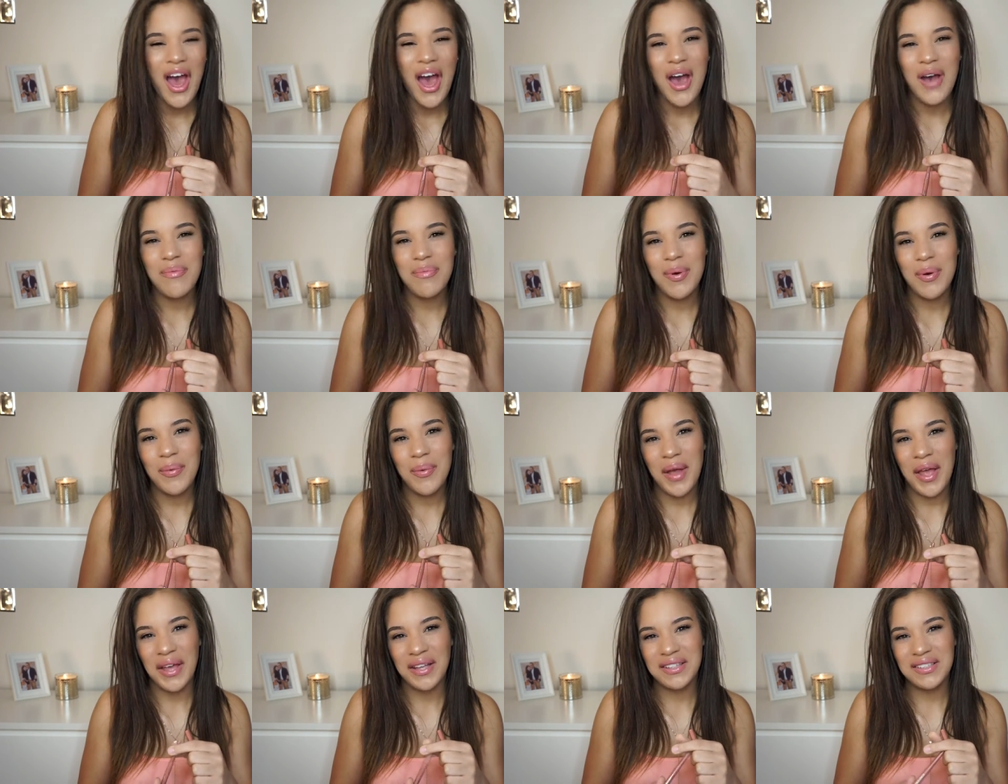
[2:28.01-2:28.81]
Oh, but
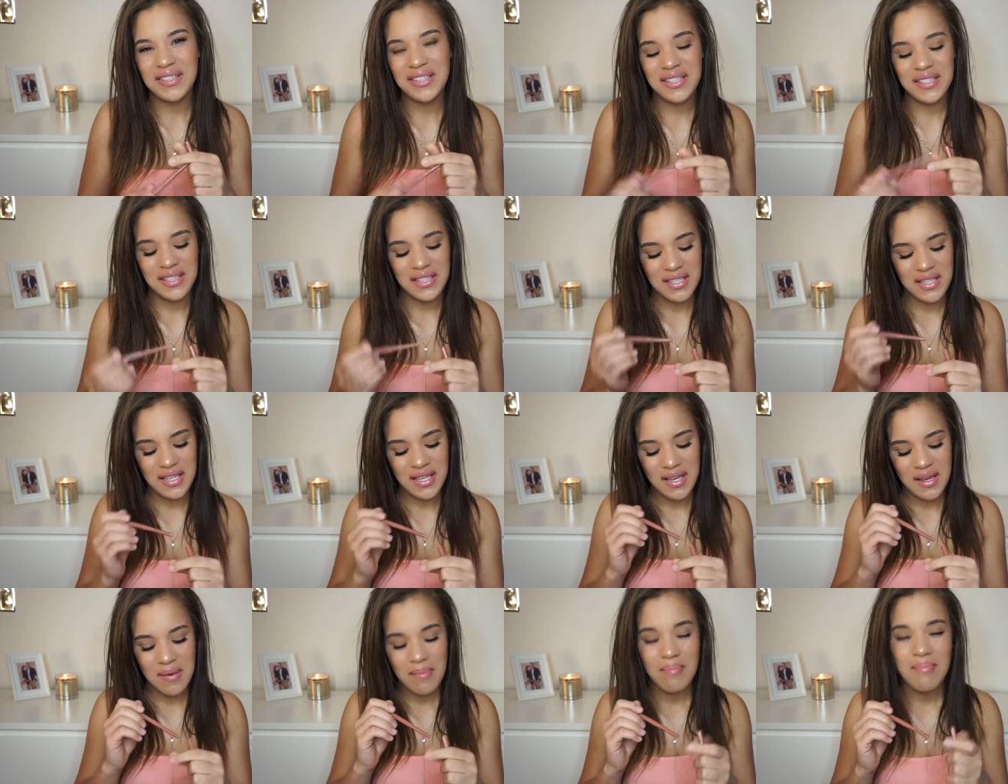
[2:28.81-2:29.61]
wait.
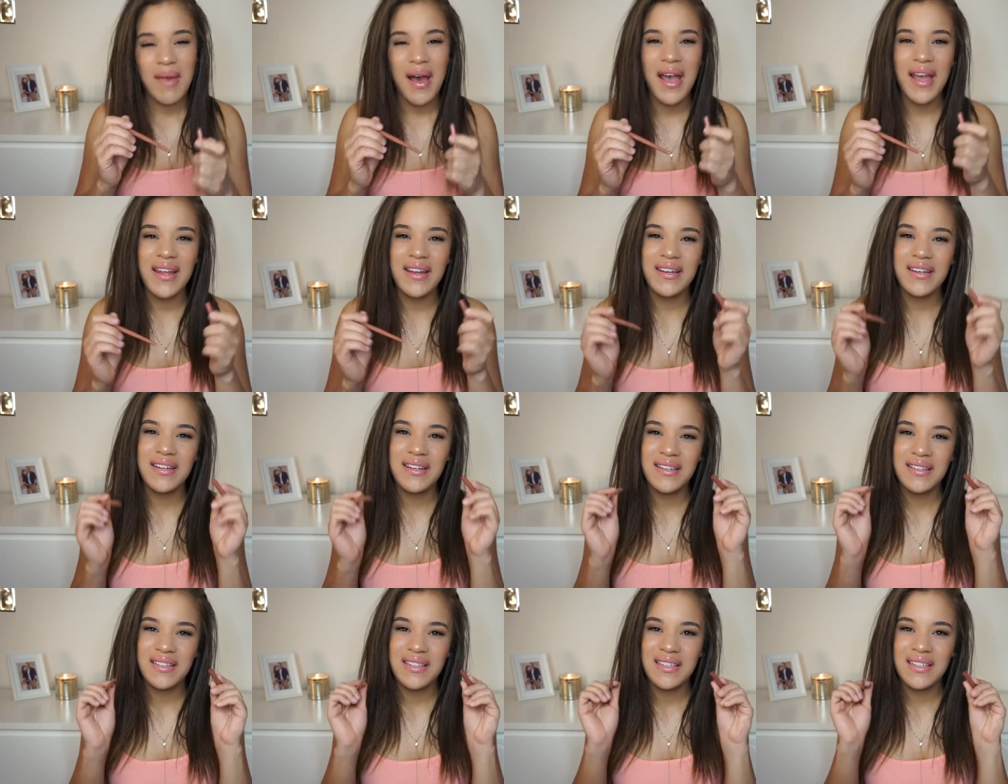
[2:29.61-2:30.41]
Mine
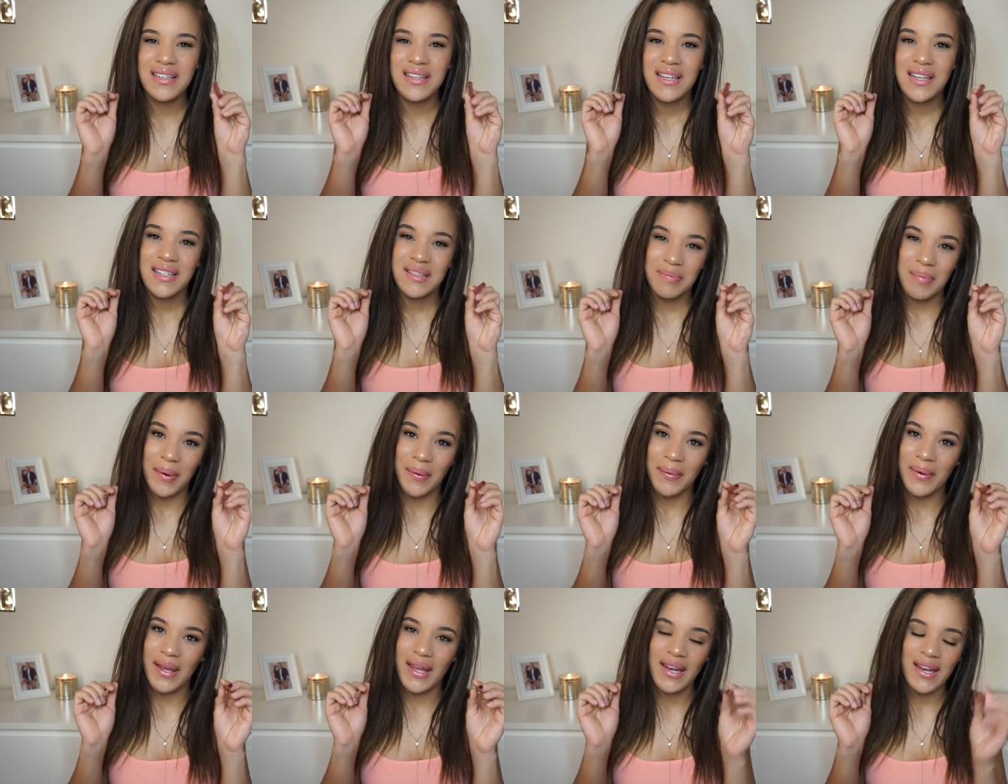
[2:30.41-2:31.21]
is
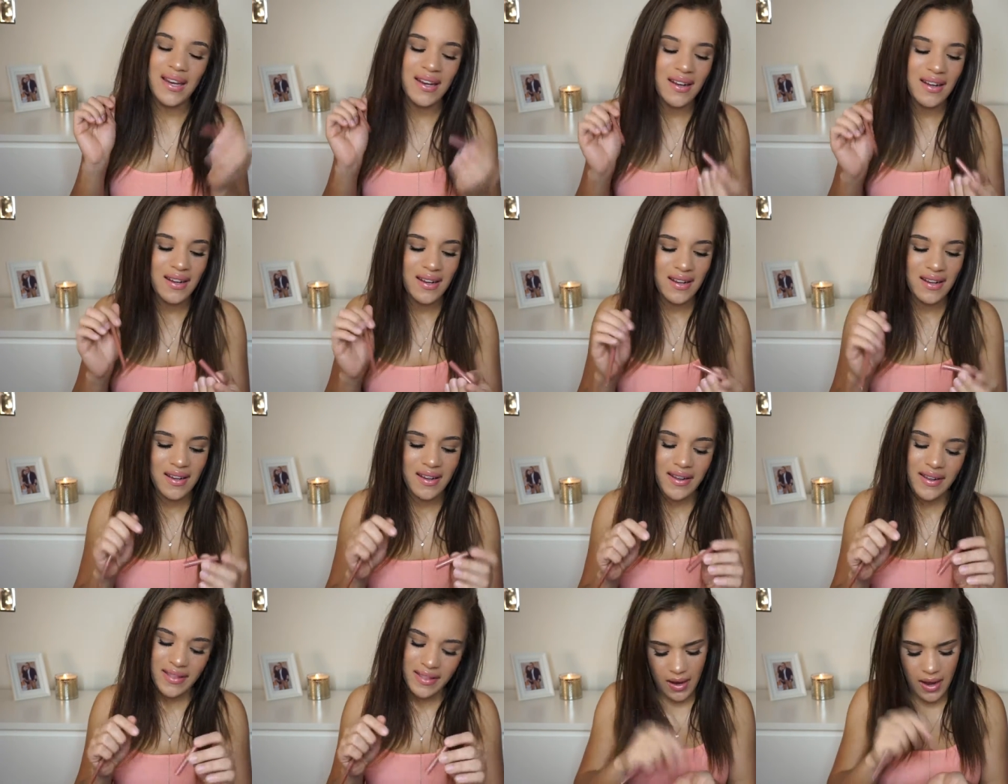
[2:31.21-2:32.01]
broken.
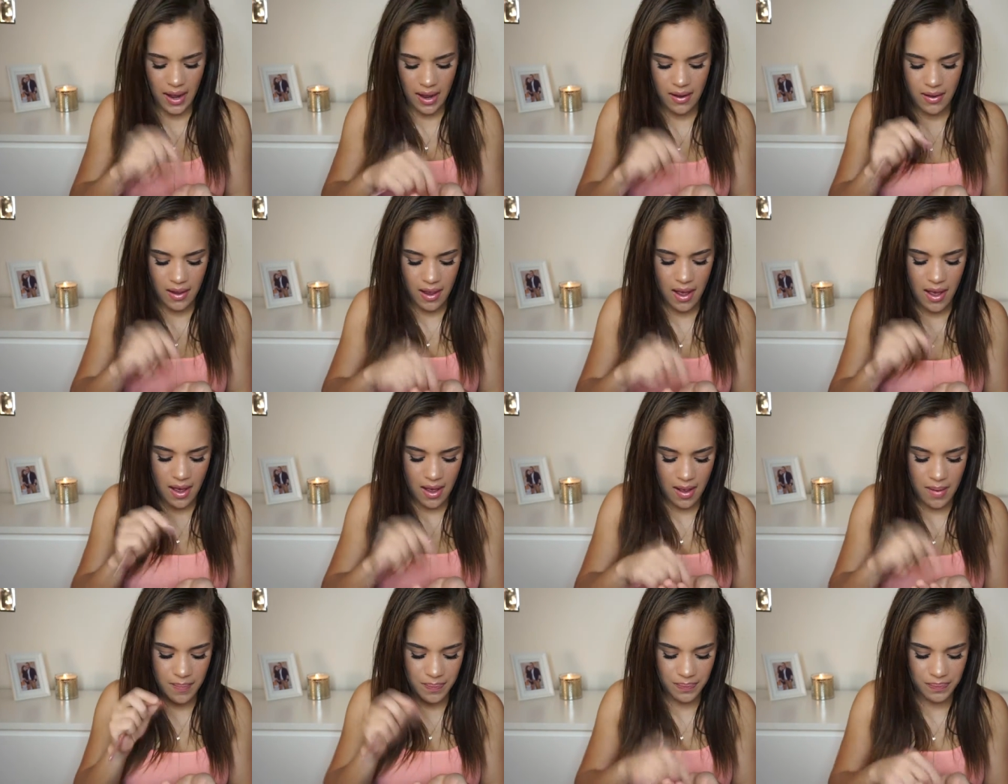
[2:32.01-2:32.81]
Okay,
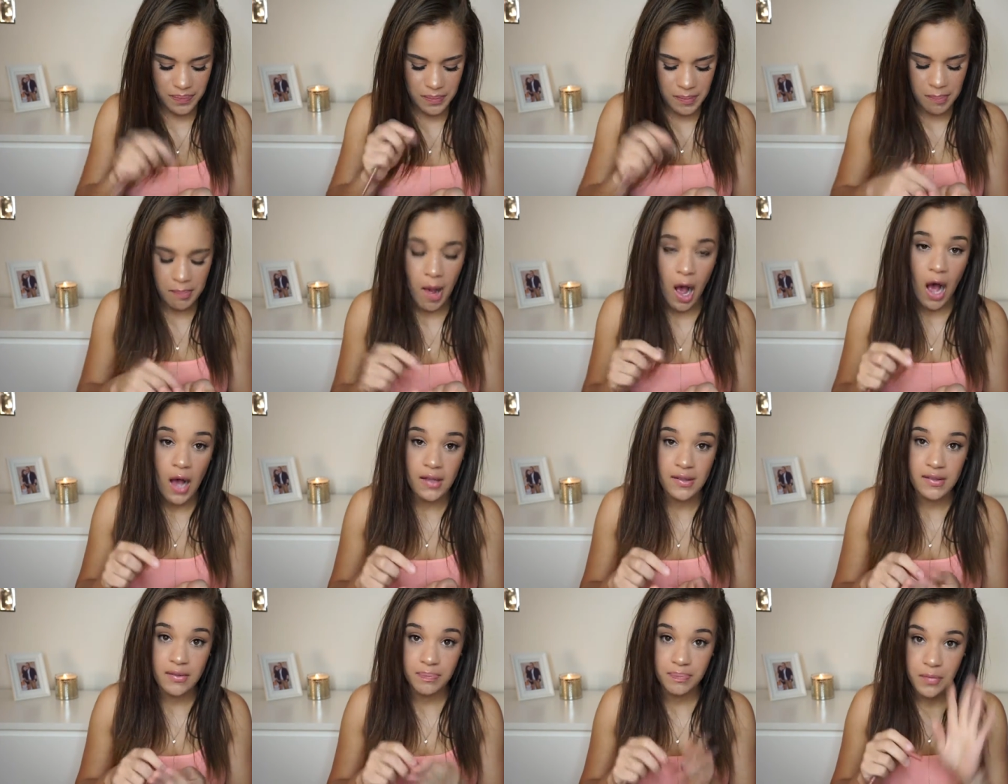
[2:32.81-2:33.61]
um,
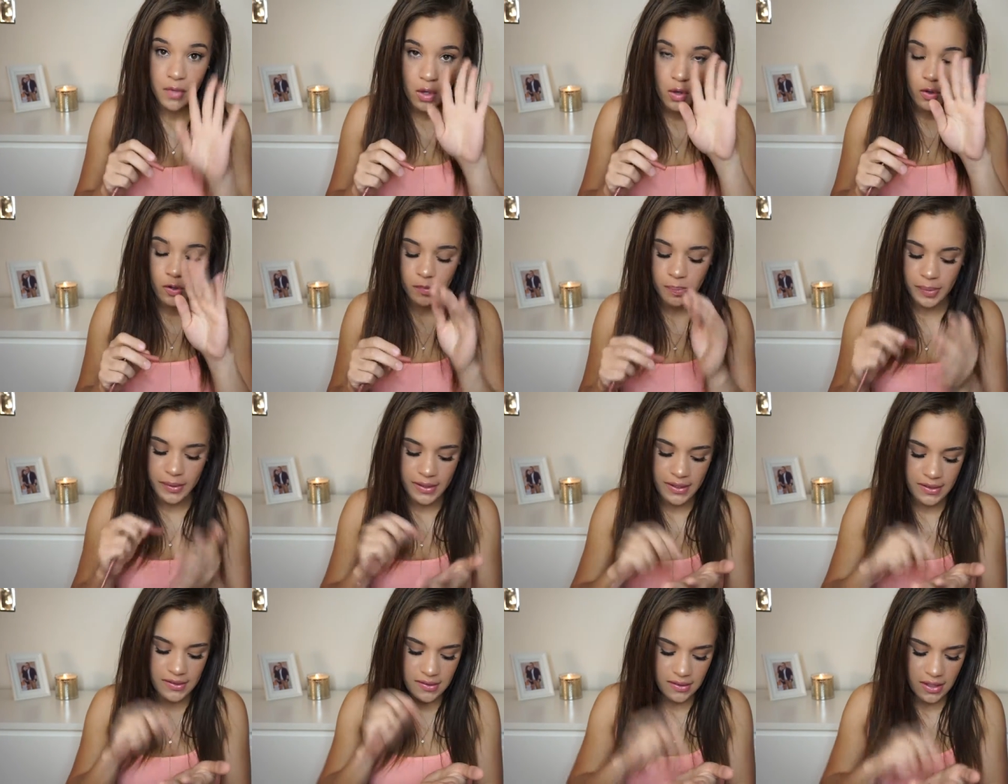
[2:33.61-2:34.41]
pause. Hold,
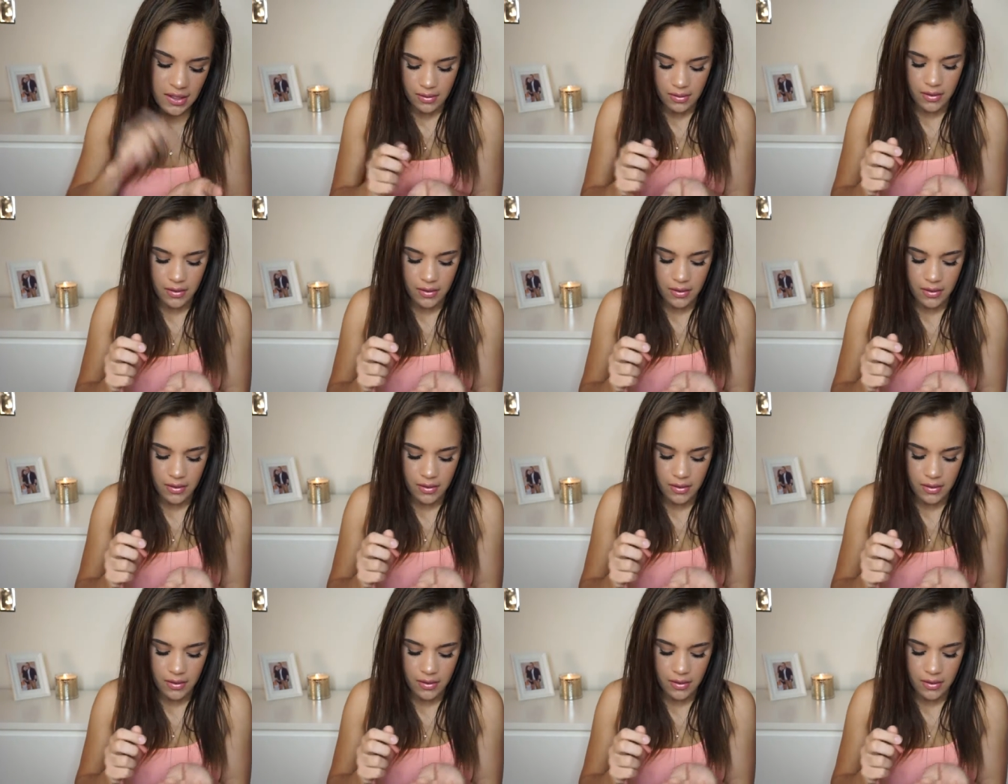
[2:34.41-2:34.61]
please.